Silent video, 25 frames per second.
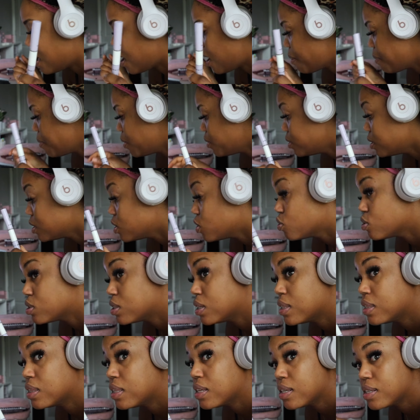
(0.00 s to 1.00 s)
I'm only
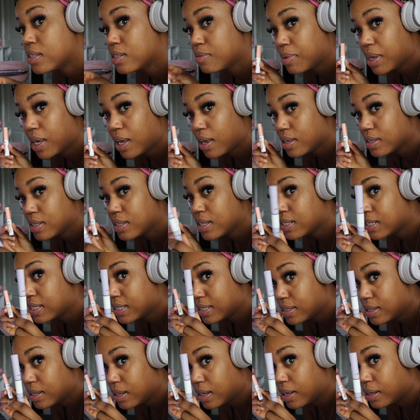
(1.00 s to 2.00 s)
using this because this
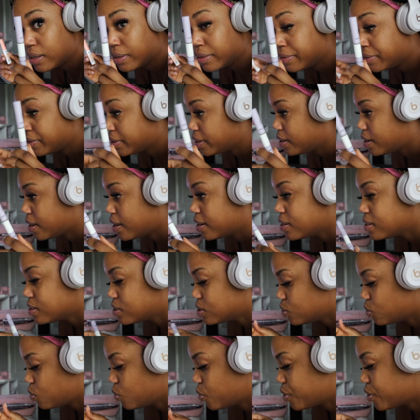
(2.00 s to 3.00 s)
is done and I need
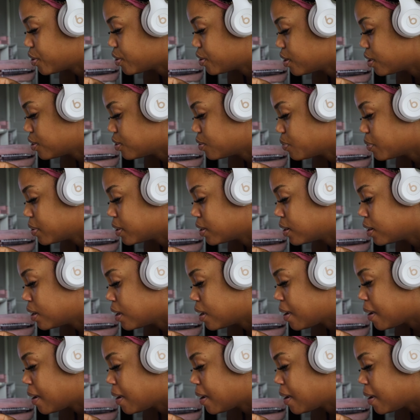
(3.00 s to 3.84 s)
to order another one.